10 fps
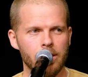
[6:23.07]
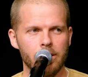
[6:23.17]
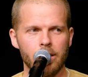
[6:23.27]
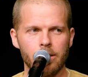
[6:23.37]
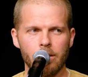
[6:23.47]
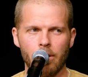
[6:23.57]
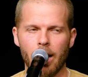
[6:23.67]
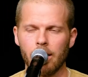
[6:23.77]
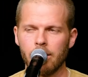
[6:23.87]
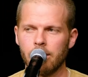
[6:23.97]
and attending
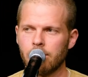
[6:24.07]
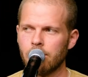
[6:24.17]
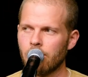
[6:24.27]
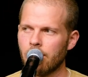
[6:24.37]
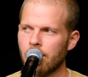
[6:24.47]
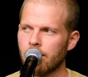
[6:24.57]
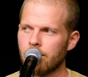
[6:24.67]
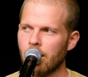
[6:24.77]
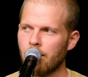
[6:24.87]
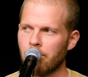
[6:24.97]
rallies, and donating
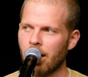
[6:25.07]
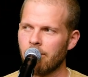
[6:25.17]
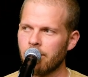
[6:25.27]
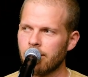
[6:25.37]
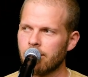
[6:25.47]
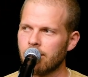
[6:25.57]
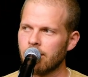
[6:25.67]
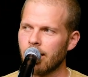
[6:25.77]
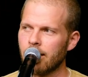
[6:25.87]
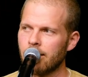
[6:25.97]
to
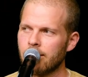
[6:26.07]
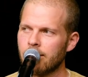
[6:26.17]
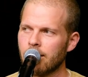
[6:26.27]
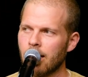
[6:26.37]
nonprofits. And